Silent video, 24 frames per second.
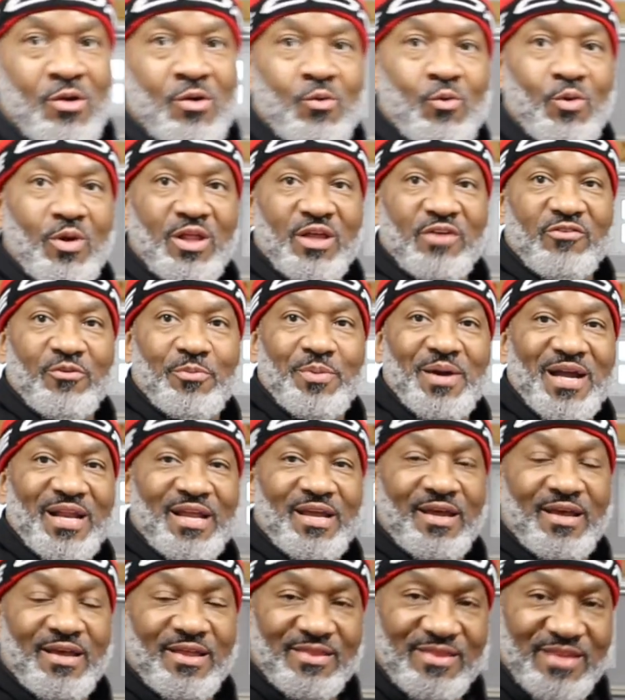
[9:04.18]
Well,
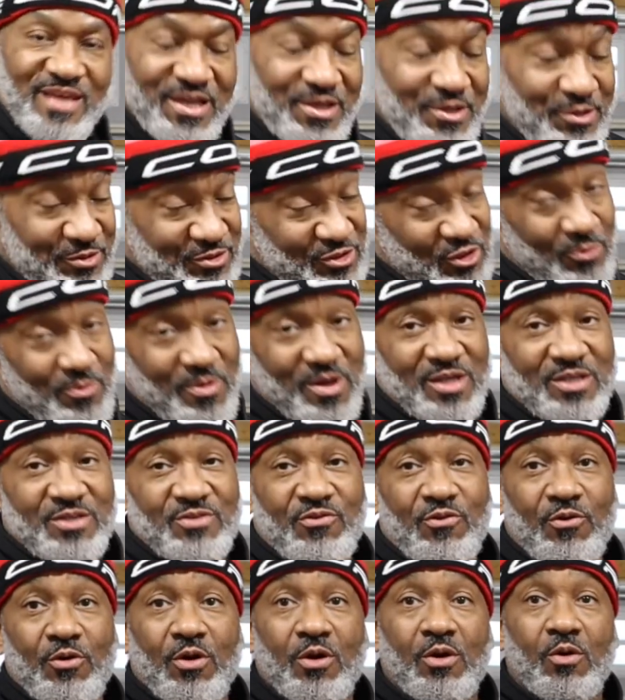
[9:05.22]
everybody, thank you so much
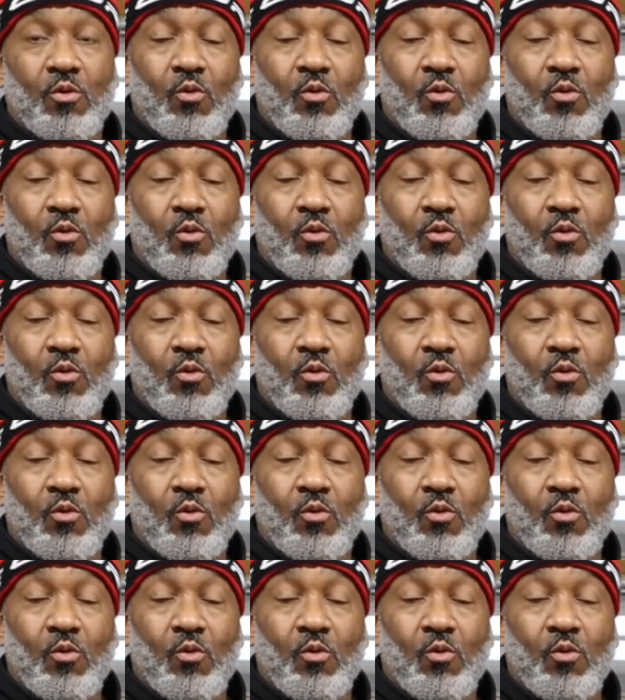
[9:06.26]
for